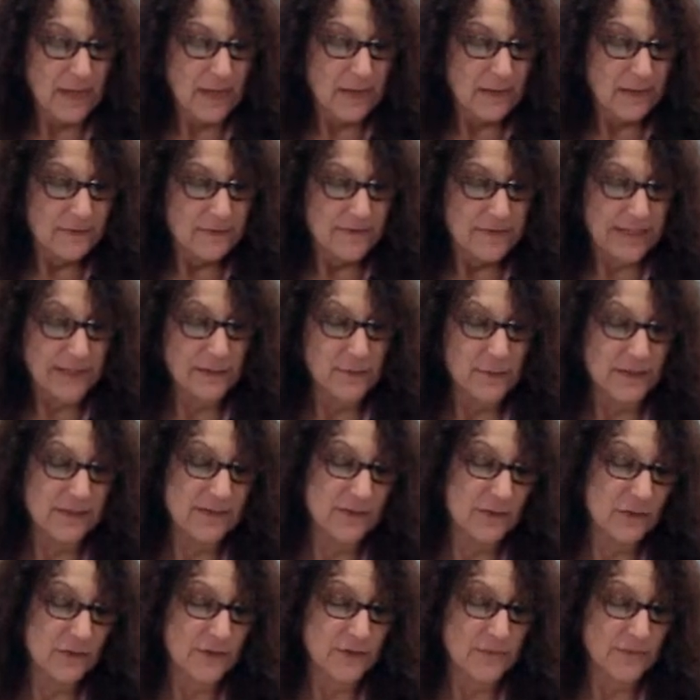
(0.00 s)
Secrets
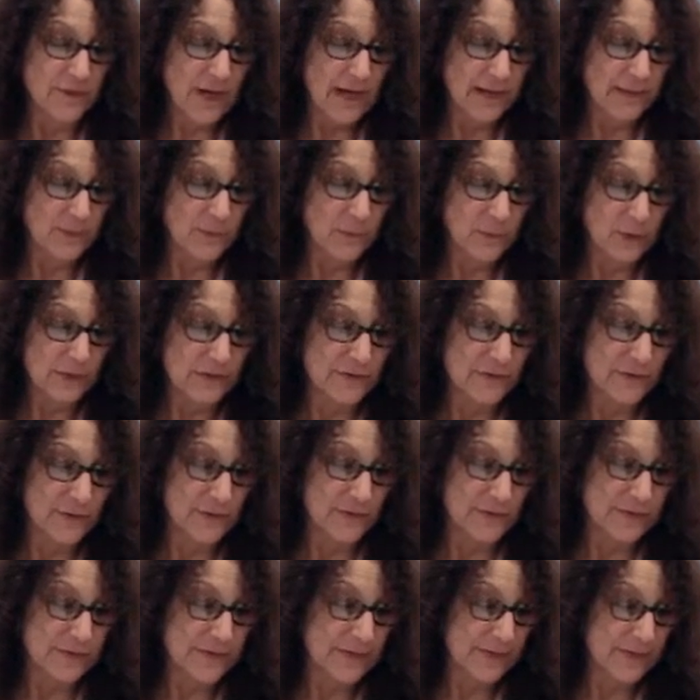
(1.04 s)
are divine
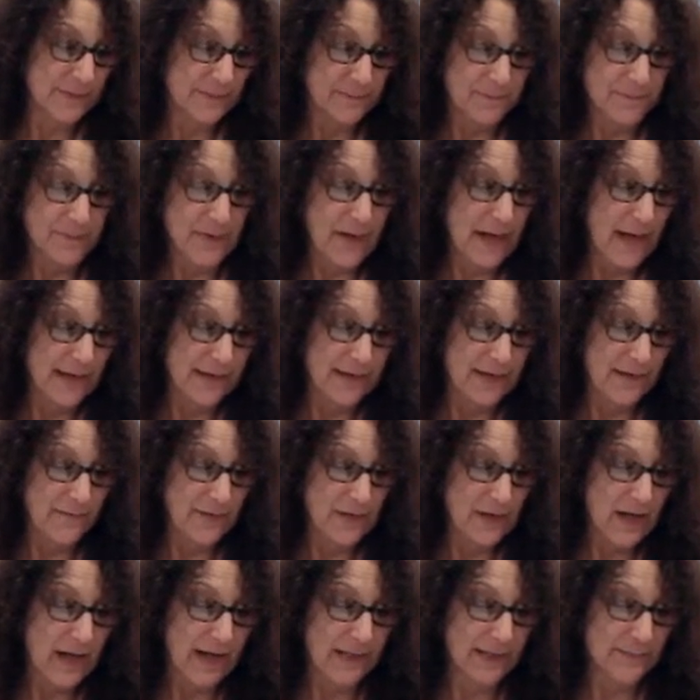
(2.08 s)
morsels. I never
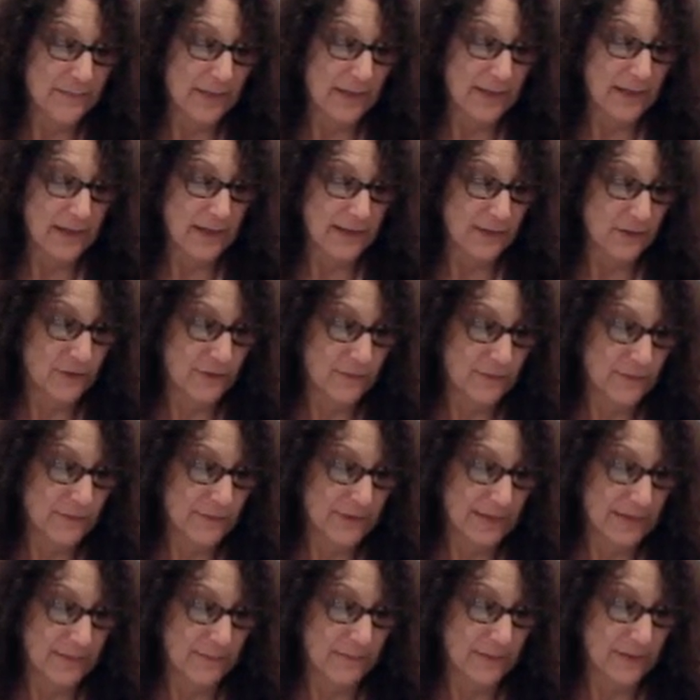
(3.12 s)
hide my hunger for
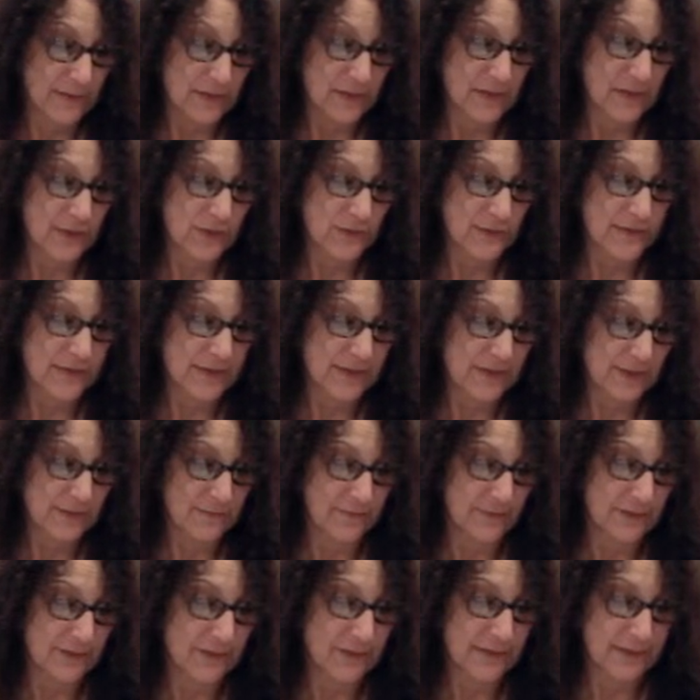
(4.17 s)
them, accused of
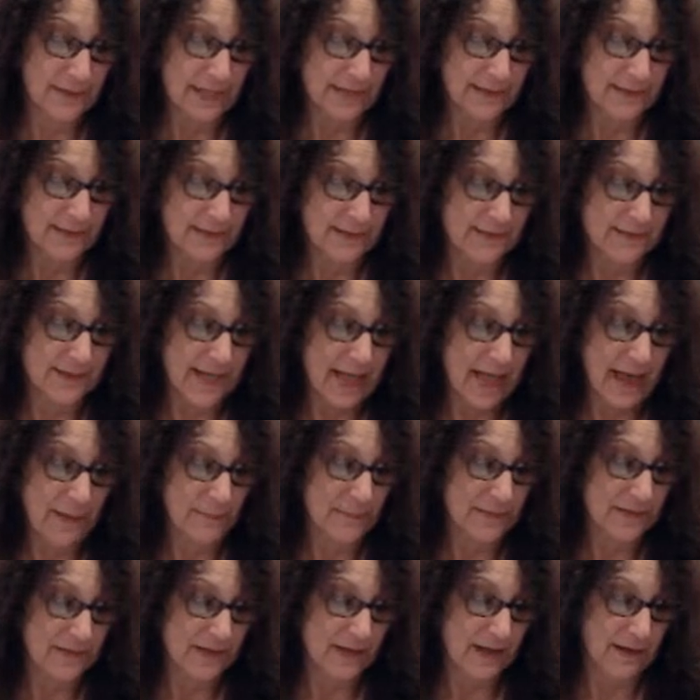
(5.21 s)
a gluttonous
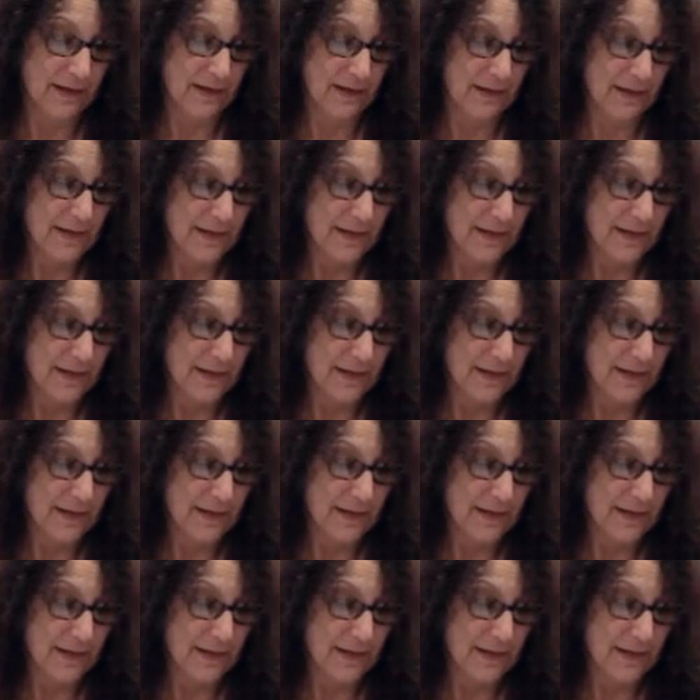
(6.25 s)
appetite.